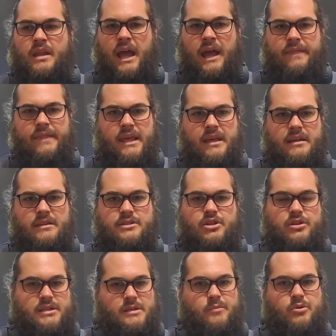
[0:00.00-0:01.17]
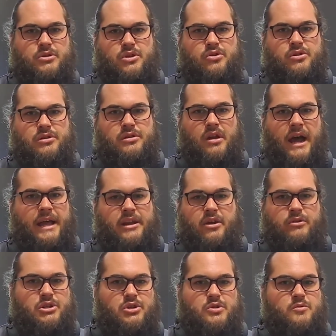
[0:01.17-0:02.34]
And then, so the support's good. I had no
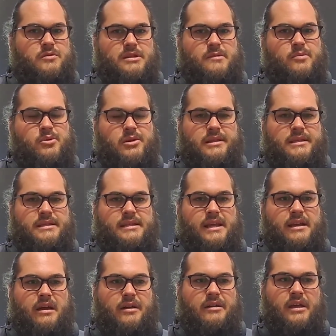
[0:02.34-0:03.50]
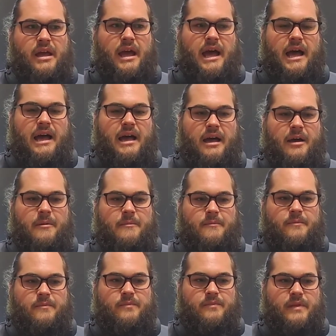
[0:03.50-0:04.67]
issues with the support in this sneaker.
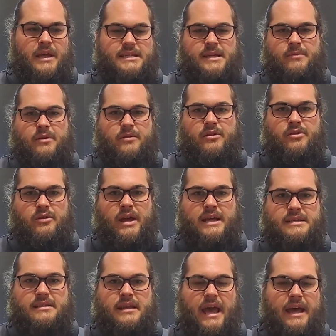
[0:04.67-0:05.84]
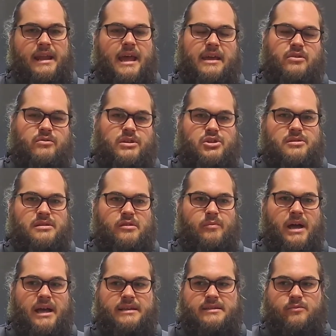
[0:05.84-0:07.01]
As someone who has had ankle issues in the
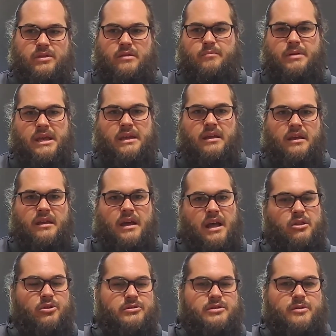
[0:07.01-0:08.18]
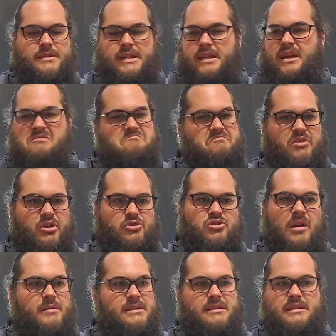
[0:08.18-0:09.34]
past, and with it being a low top sneaker, no
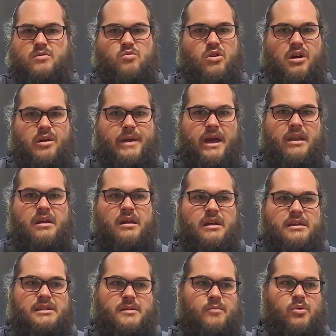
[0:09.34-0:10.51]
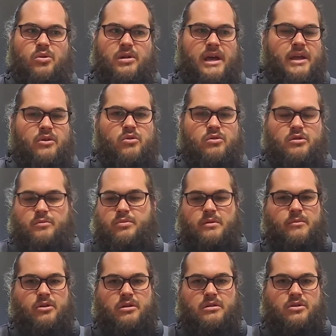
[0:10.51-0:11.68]
dramas, didn't worry about support at all. Could put them
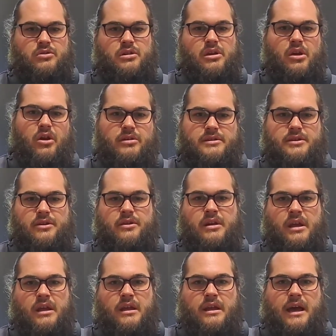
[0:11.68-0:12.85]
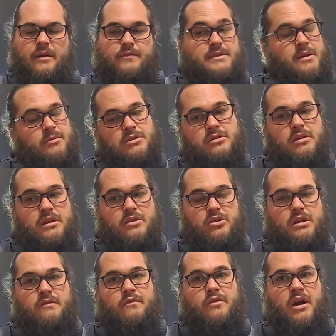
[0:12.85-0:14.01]
on, good to go. So if someone's
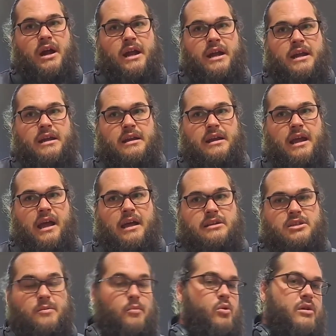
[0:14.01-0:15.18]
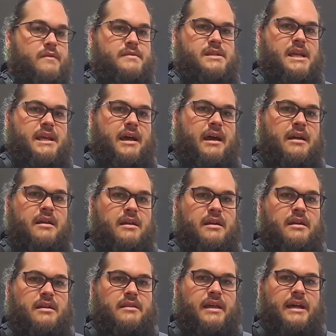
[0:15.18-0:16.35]
looking for a supportive sneaker
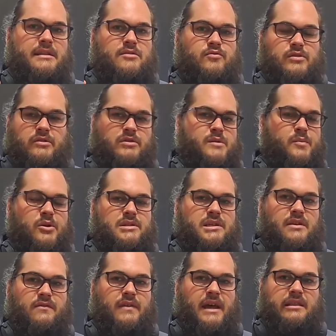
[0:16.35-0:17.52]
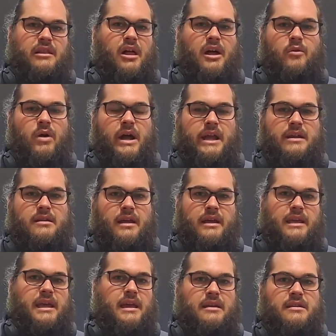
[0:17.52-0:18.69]
that's really responsive and lightweight,
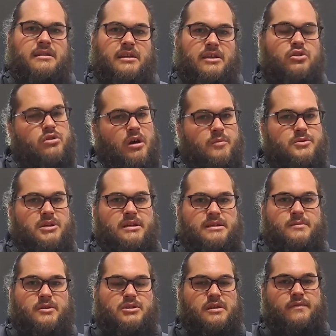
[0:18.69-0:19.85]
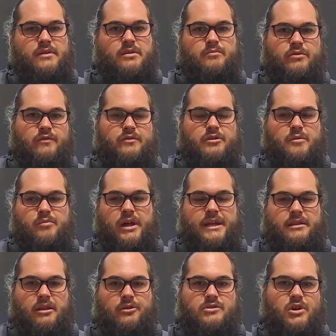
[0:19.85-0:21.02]
again, good option, especially if you prefer to play
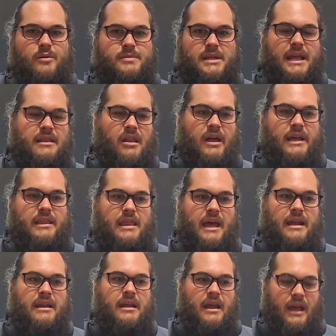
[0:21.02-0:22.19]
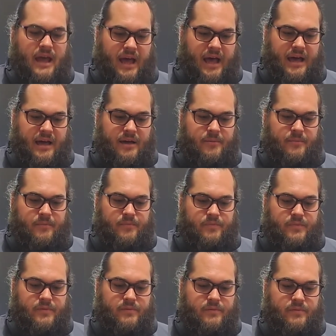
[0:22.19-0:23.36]
in low tops and like that
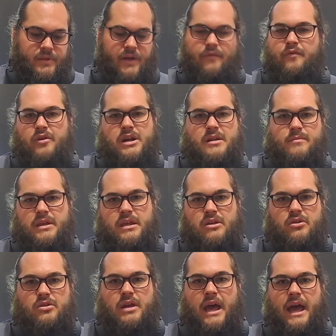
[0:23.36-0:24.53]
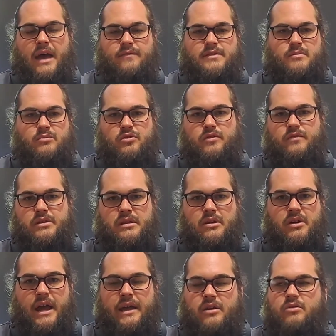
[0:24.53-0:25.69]
that freedom that you have to move with
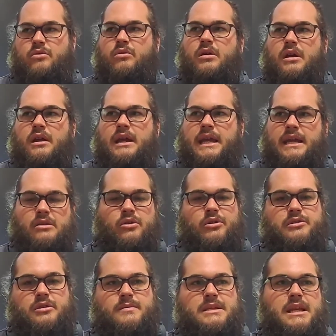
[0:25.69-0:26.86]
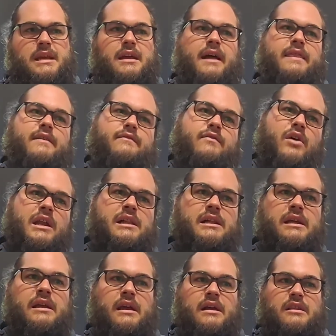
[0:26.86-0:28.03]
your ankle in a low top sneaker. And then
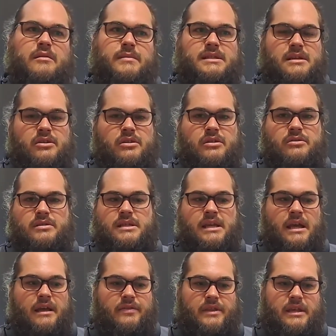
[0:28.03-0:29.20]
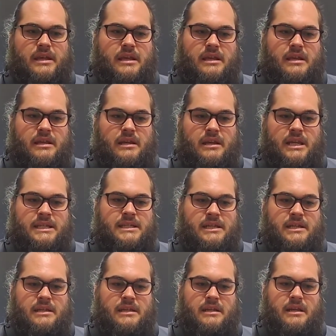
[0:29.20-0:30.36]
finally, the materials. The
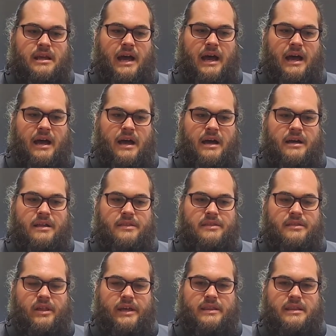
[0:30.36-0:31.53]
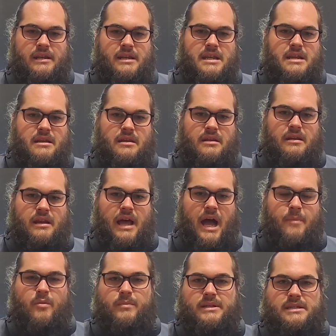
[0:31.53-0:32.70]
knitted, like the knit
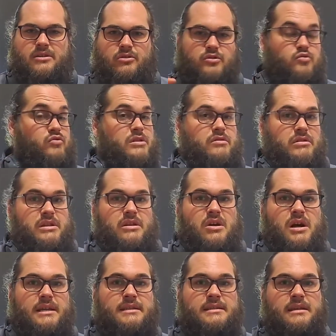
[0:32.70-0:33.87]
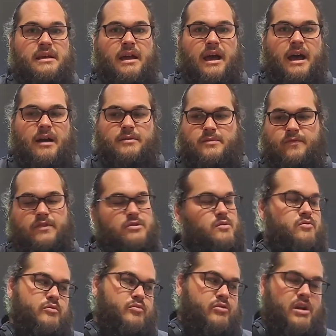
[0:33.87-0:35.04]
upper material is really, really nice. It feels
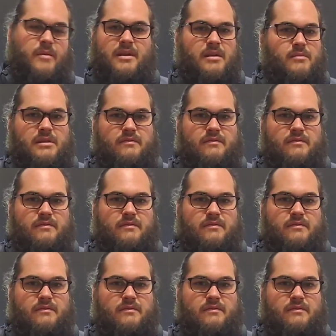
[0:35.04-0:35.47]
real premium.